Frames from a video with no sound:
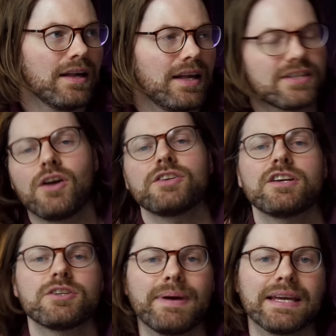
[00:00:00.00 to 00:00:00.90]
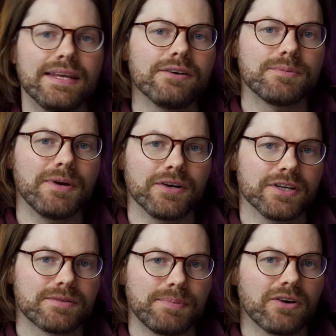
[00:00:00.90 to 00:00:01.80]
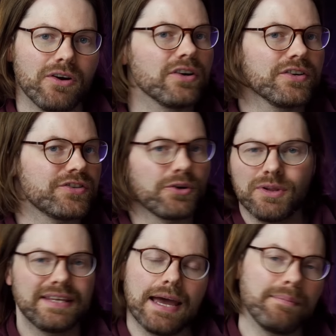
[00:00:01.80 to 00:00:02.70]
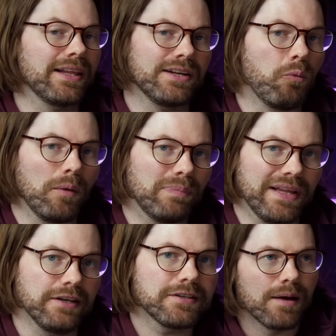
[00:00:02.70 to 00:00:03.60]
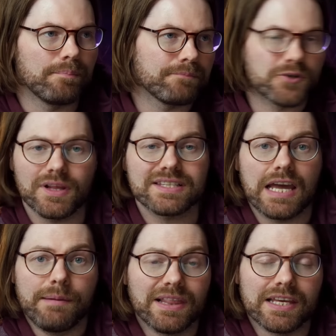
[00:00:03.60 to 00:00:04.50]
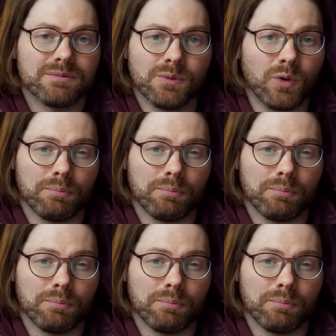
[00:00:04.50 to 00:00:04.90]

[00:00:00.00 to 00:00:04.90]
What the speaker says: it's not such a big deal, to be honest, because they're only time aligned in one place. So let's time align them in one